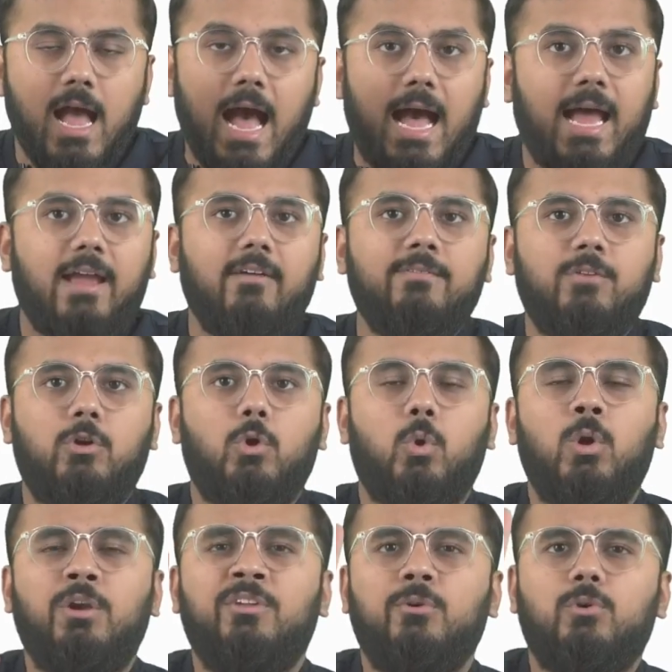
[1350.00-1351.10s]
I have
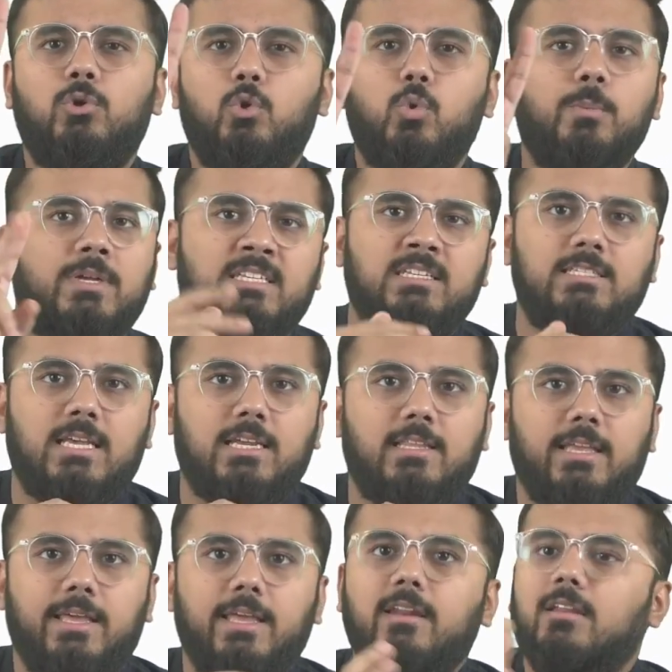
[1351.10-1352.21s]
told you two muscles are
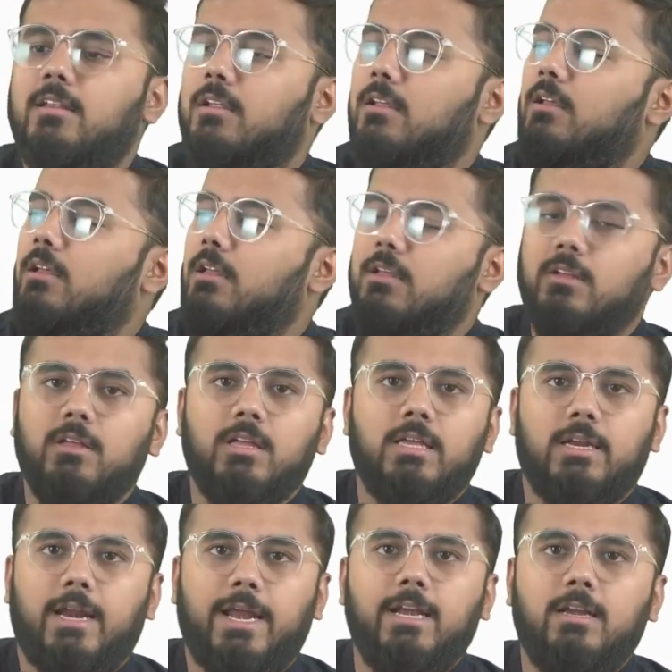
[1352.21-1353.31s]
there,
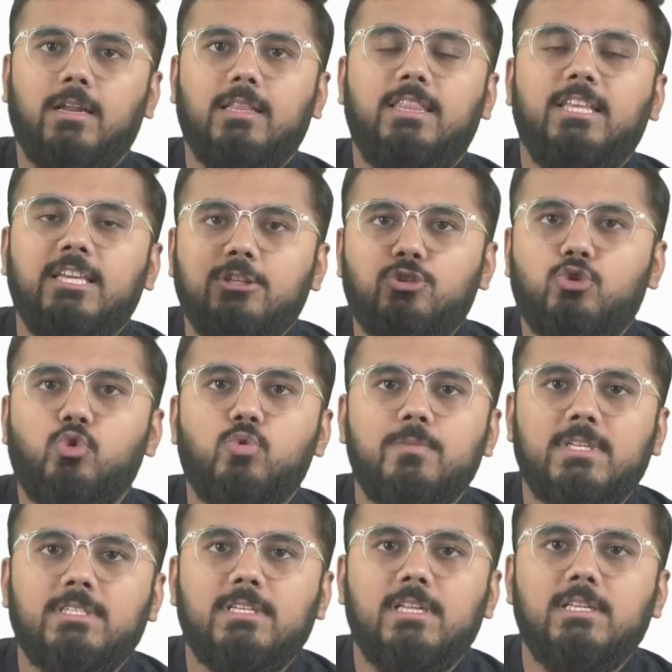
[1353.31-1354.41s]
right? These two
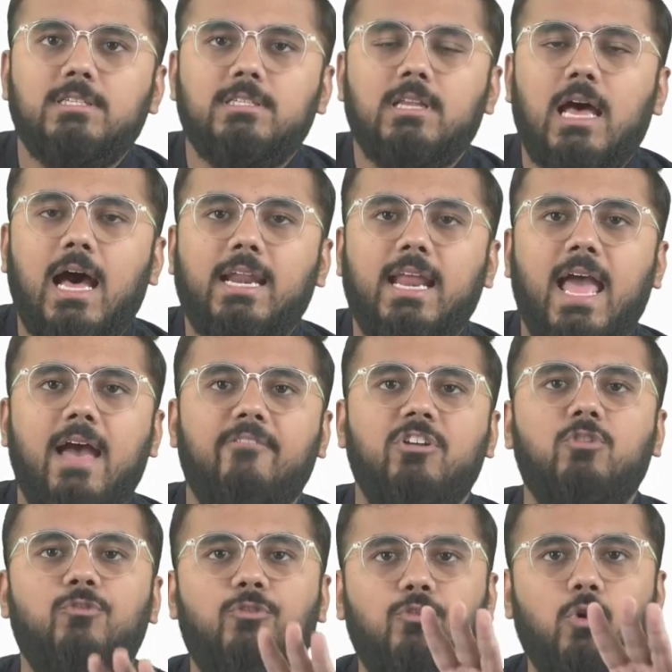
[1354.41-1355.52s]
muscles are
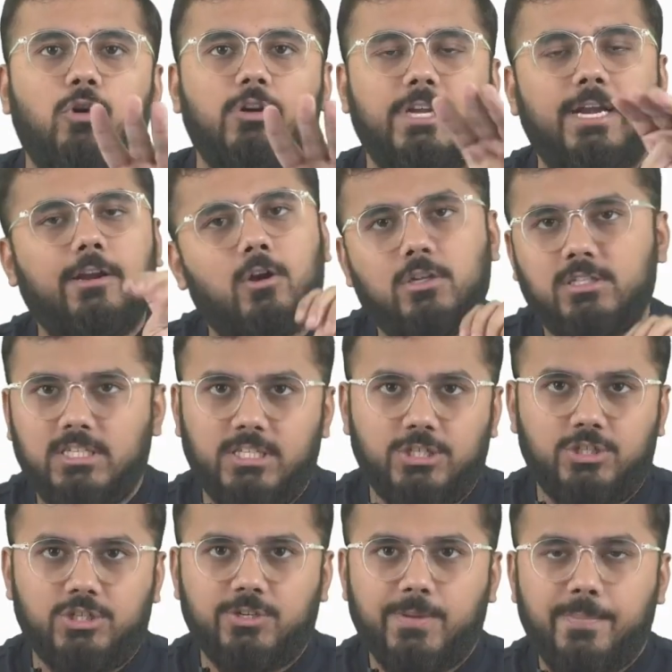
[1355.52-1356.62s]
having four tendons
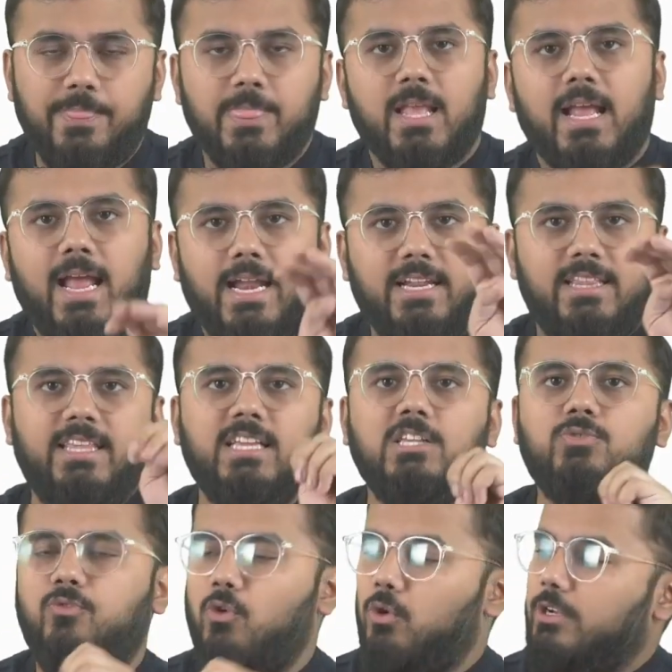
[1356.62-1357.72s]
each, and
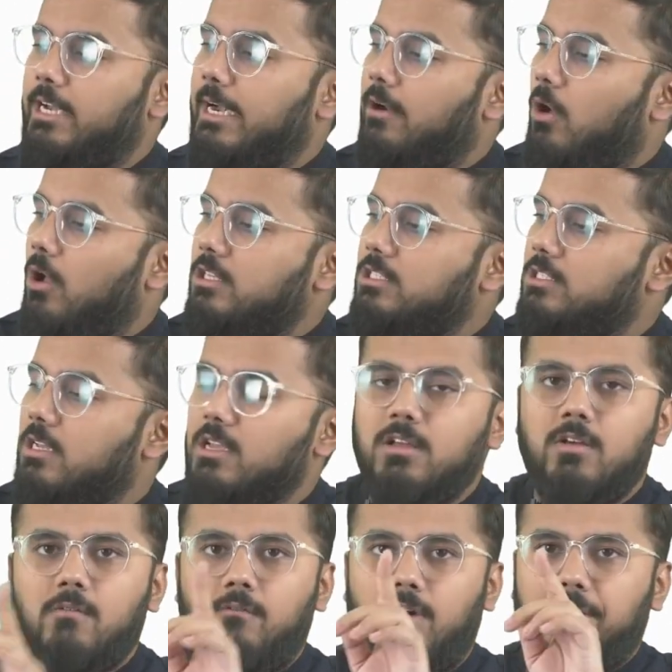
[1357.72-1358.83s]
these four tendons,
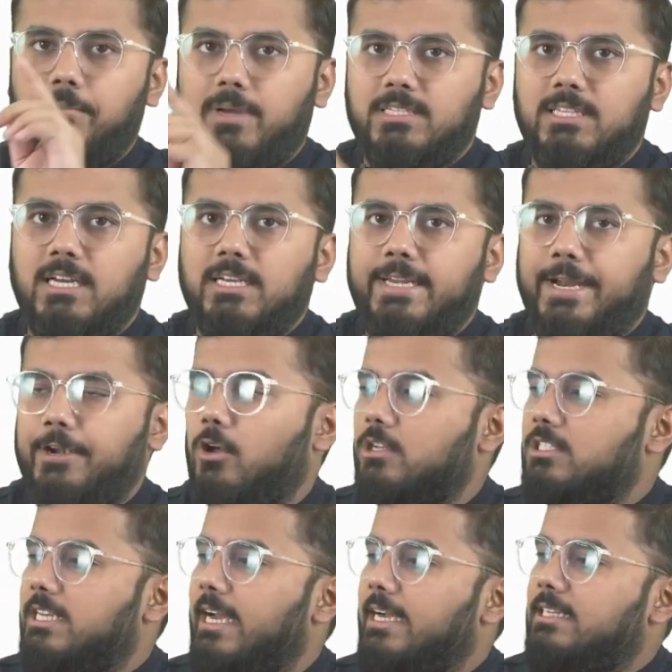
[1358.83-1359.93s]
one muscle
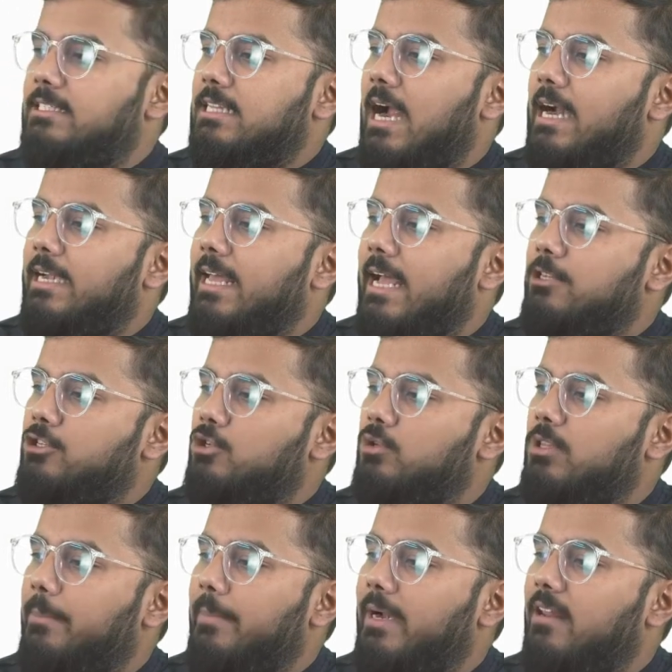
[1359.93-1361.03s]
tendons gets attached to
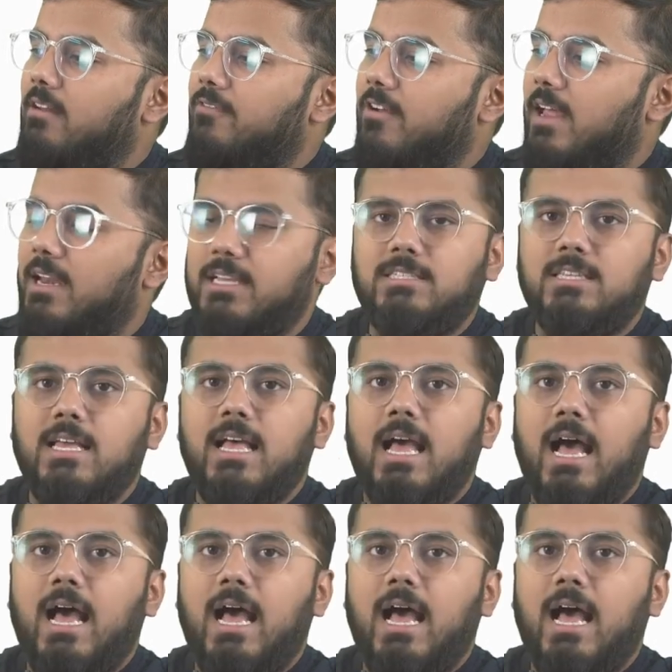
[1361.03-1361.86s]
the middle phalanx,